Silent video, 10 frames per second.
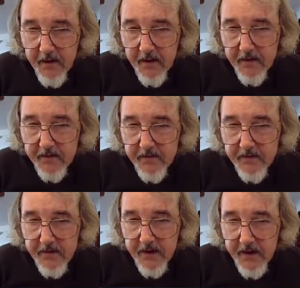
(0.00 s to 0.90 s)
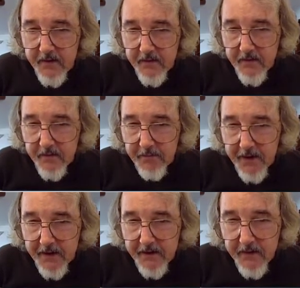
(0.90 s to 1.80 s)
eggs. Okay,
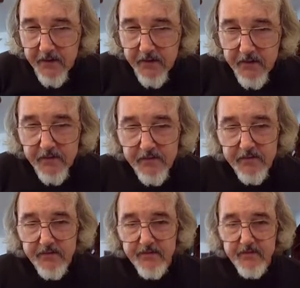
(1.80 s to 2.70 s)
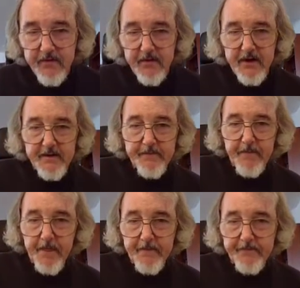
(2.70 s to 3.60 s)
combine those. All right.
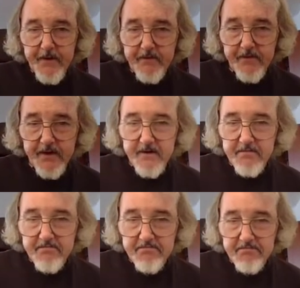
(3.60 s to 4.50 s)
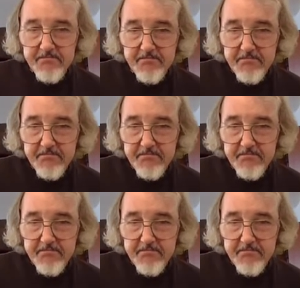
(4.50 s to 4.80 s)
A flint. This,